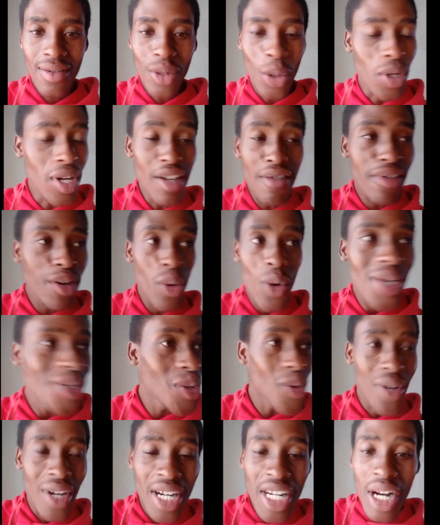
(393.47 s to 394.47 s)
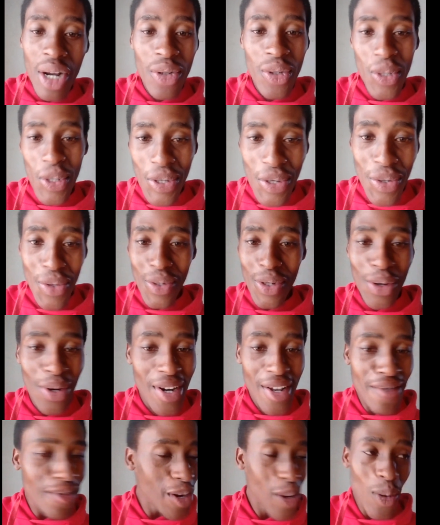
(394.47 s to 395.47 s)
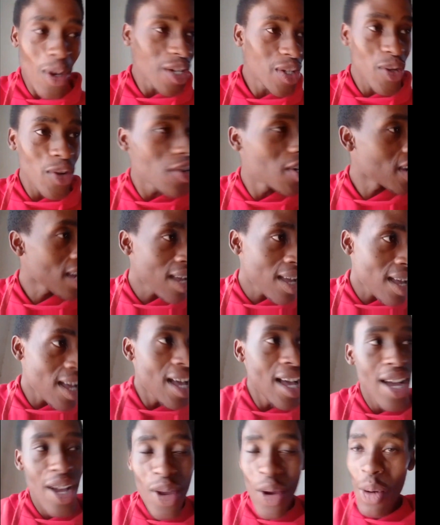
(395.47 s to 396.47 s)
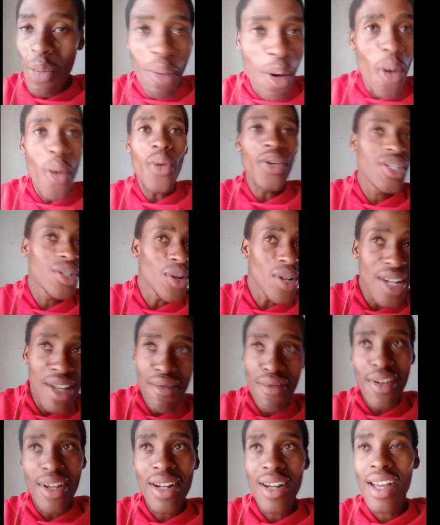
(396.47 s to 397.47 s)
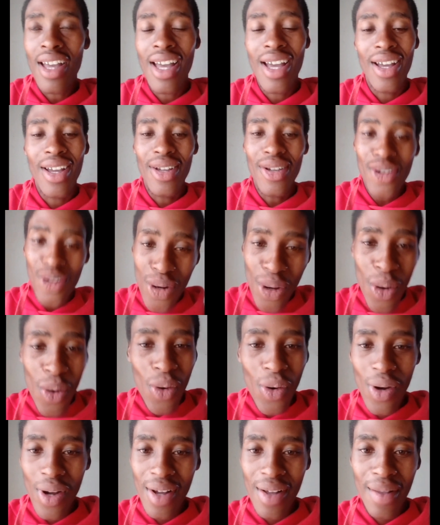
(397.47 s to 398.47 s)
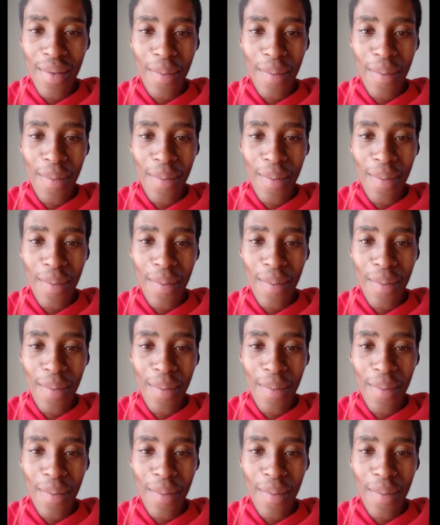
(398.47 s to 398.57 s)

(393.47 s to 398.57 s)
Don't even want to reach out to you. Don't even want to share your posts. Don't even, you know,